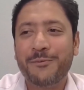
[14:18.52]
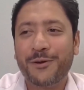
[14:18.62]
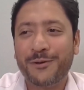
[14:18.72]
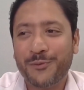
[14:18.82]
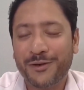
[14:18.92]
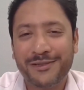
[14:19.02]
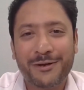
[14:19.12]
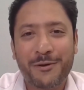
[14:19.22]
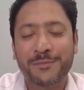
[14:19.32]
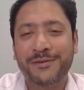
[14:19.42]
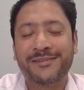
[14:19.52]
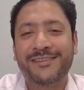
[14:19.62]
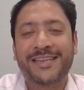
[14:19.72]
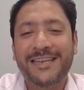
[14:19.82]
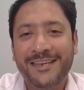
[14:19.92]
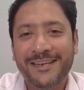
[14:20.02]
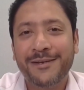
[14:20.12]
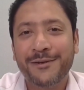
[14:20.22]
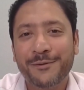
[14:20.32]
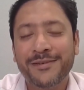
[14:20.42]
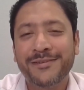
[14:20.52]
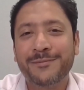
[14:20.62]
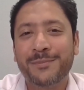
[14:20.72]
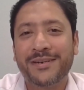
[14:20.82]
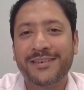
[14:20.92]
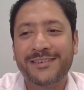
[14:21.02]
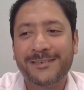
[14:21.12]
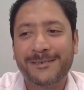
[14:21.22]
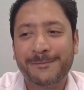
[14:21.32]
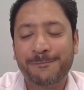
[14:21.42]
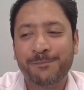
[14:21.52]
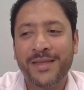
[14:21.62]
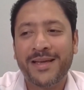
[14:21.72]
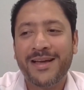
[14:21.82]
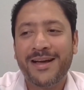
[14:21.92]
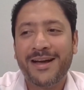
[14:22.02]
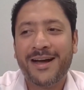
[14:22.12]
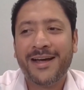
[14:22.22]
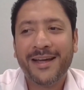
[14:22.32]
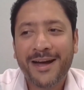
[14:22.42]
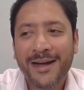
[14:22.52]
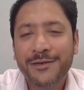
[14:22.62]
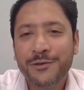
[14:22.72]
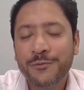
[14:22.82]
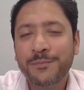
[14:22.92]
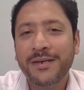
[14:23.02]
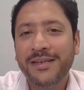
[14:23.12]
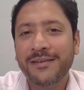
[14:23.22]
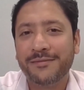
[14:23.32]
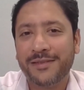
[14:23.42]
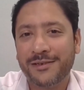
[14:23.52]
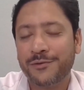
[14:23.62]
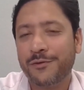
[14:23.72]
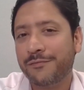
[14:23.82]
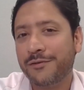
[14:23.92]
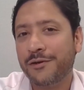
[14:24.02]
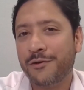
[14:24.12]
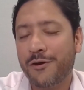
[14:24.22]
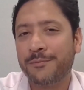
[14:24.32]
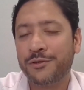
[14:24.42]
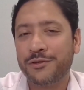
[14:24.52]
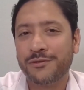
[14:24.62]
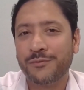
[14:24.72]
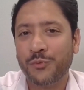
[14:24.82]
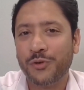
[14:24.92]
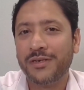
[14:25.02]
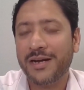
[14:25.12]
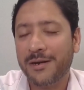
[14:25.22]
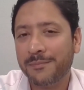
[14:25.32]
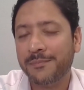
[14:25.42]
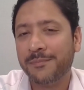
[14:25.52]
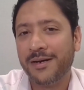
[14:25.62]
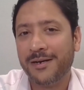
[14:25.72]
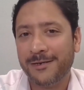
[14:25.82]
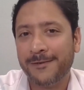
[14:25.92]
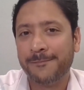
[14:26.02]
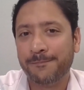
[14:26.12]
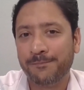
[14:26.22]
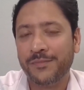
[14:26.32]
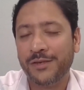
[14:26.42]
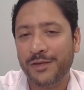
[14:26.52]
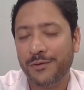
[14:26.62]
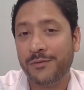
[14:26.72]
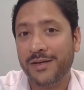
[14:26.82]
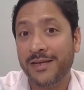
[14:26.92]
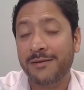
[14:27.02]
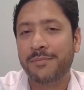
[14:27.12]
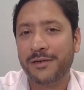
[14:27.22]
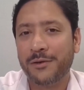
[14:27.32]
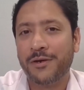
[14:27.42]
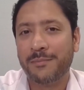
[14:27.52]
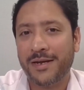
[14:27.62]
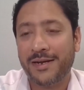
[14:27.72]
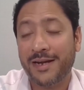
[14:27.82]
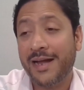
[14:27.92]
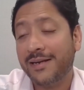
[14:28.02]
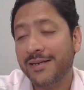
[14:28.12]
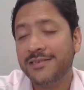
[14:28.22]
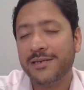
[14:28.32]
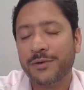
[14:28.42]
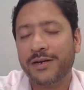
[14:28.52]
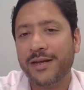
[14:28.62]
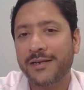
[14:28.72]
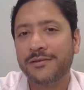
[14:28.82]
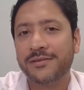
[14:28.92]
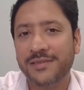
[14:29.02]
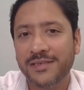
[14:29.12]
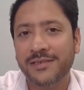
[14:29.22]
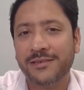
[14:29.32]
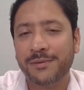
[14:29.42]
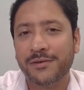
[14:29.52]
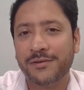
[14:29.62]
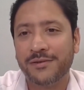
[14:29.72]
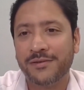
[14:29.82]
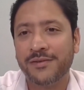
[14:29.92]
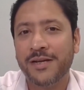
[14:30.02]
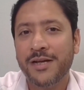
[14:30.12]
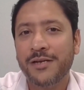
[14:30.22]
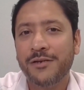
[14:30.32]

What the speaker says: what the common thinking here is, but I do believe that sovereign adoption would come, in Bitcoin mining. At least I would like to see it, because